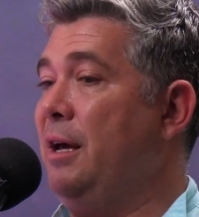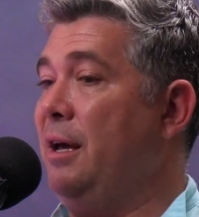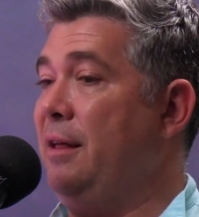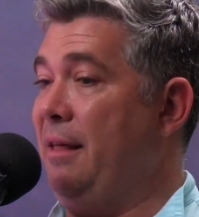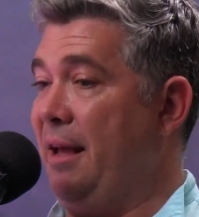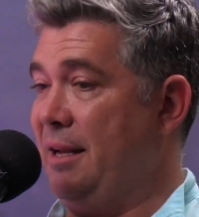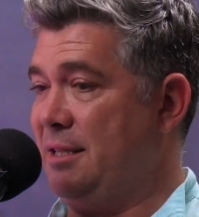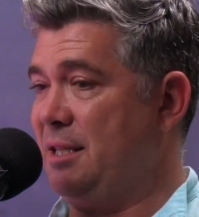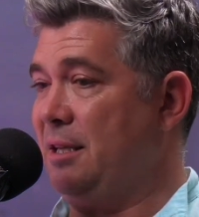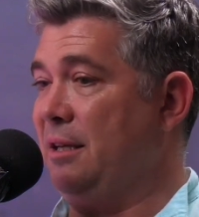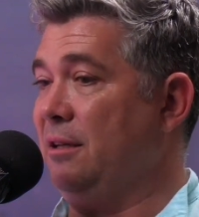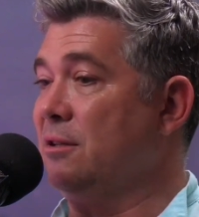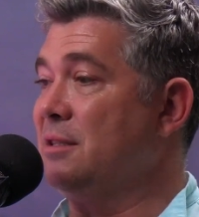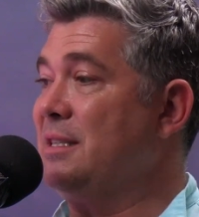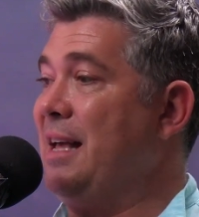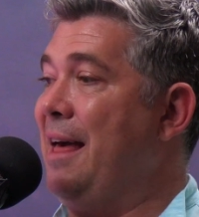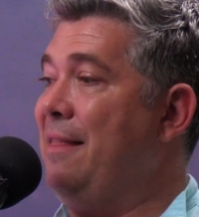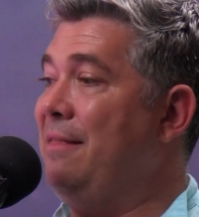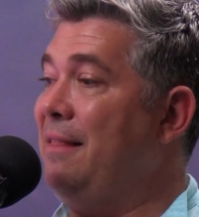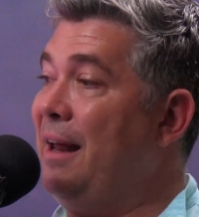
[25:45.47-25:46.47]
their skills,
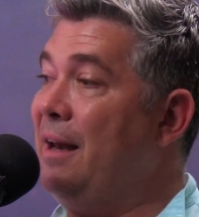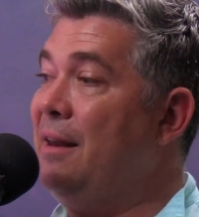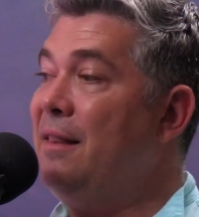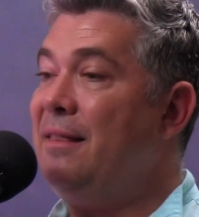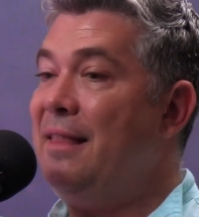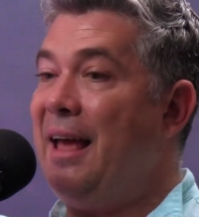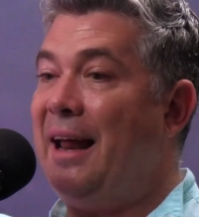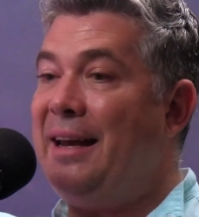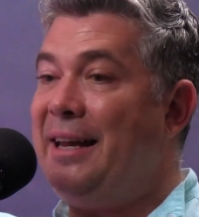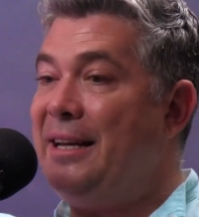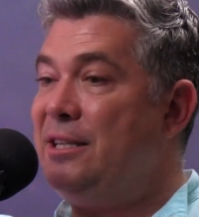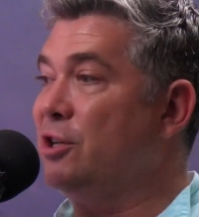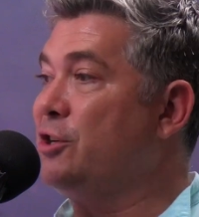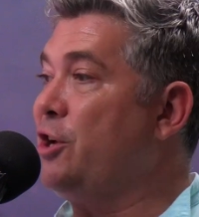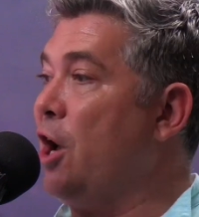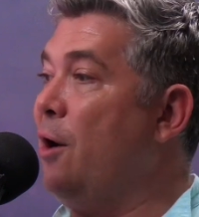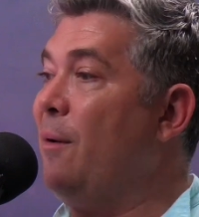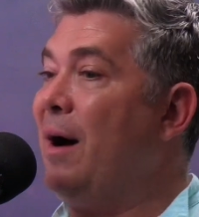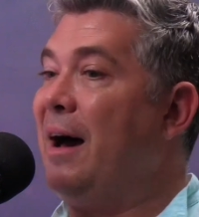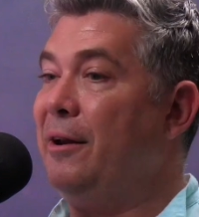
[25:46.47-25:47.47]
and then they need to
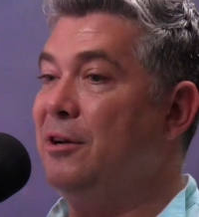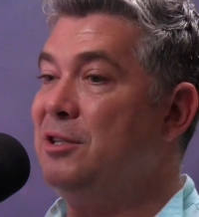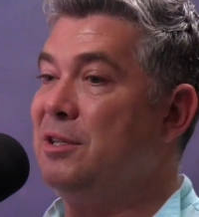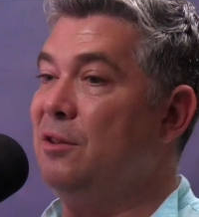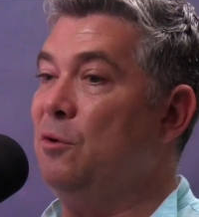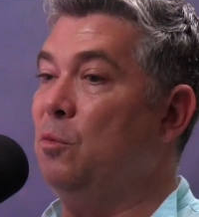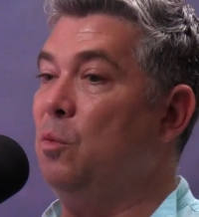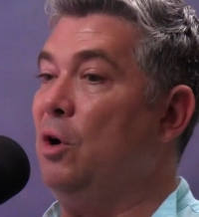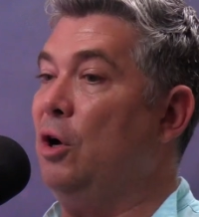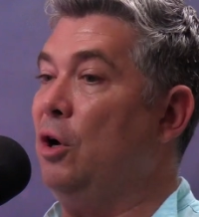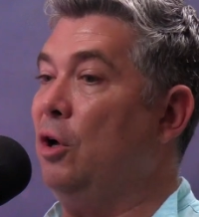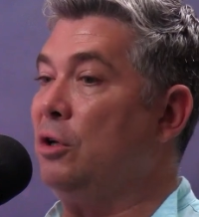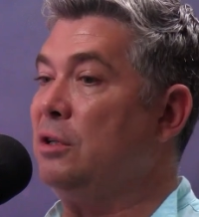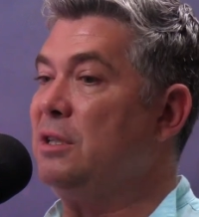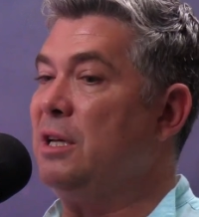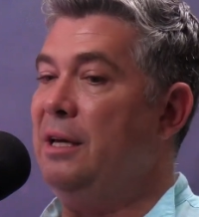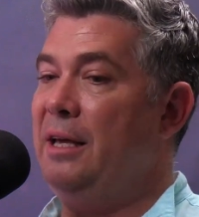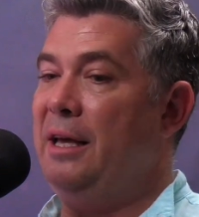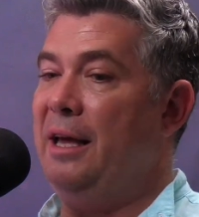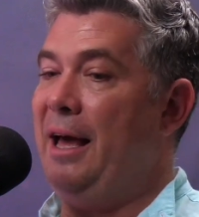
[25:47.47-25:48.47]
go out into the
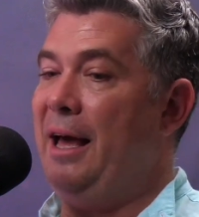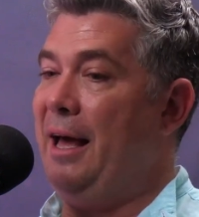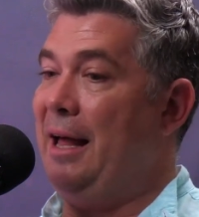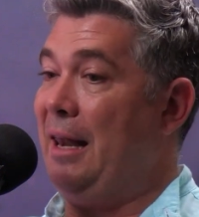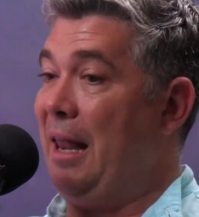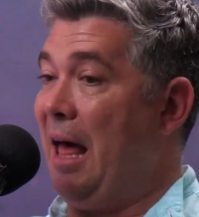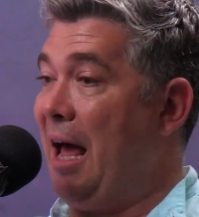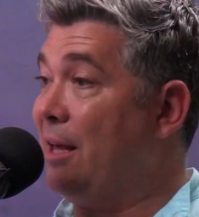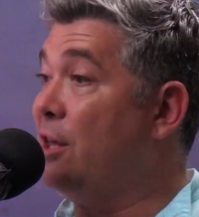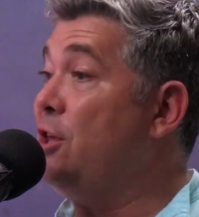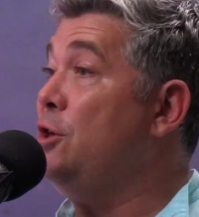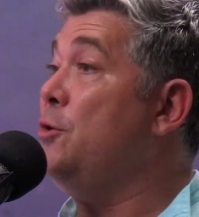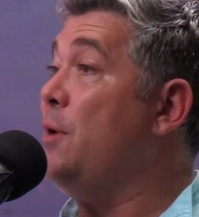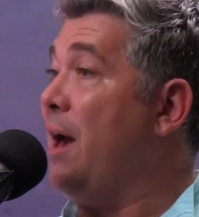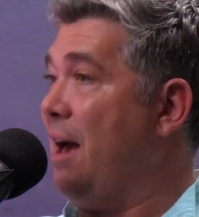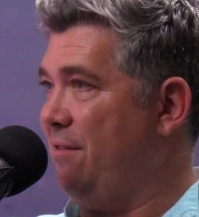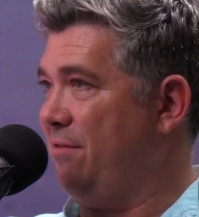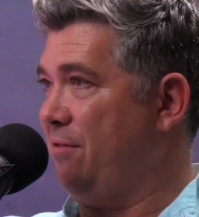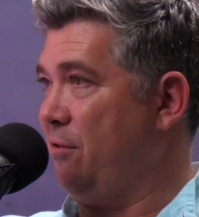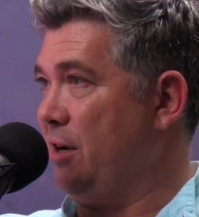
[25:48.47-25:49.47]
world like you
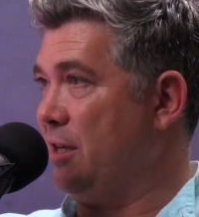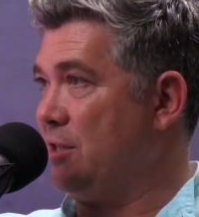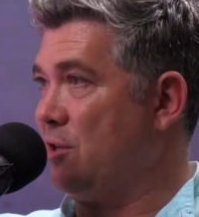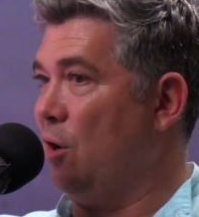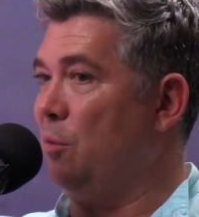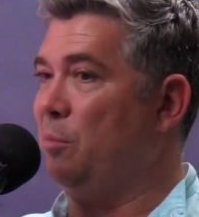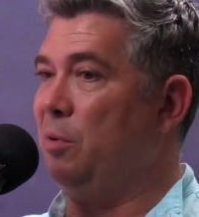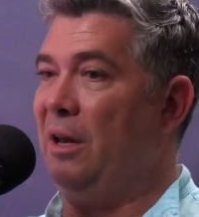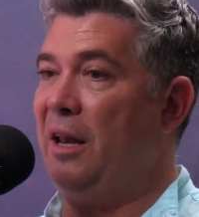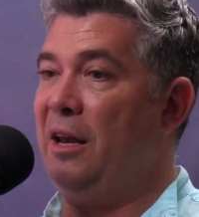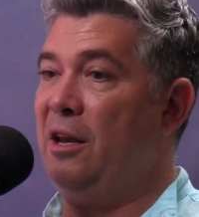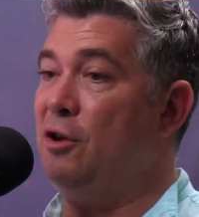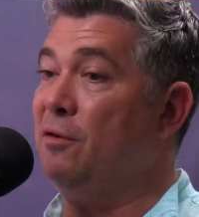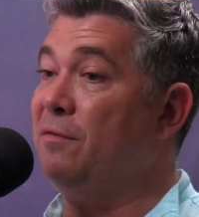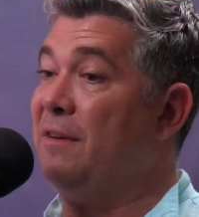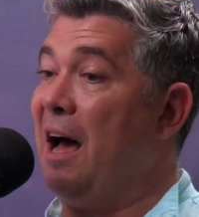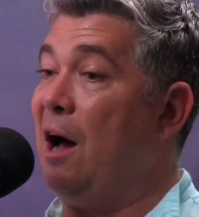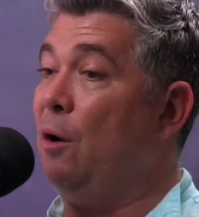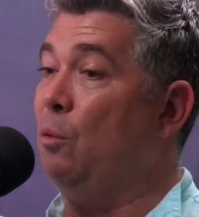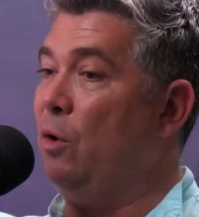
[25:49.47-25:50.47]
have, for example, and
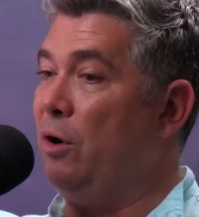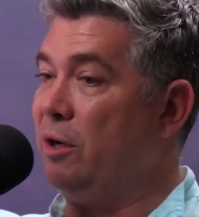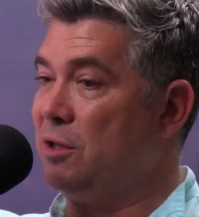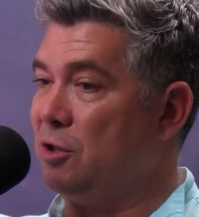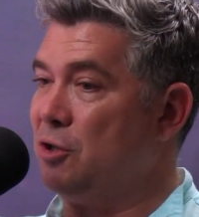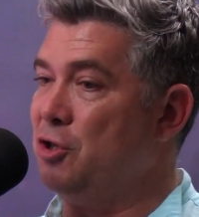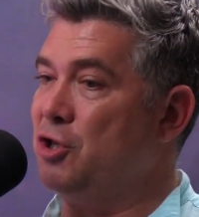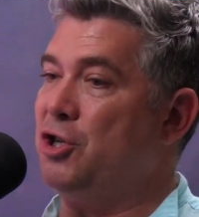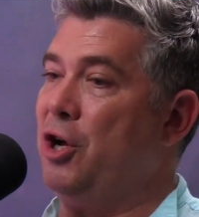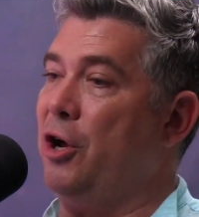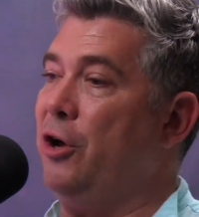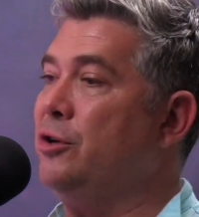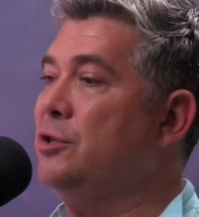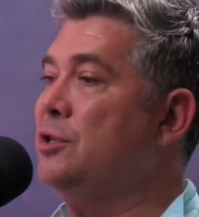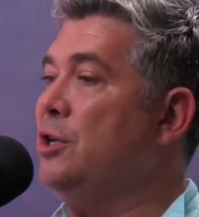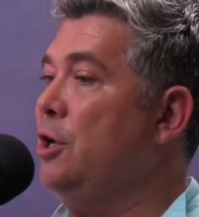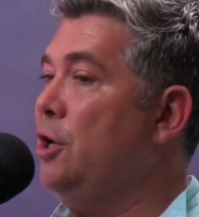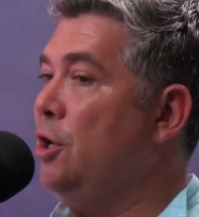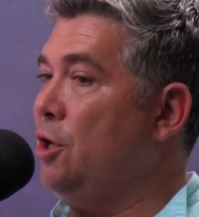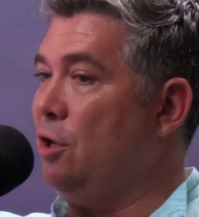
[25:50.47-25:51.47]
you've now worked on shows,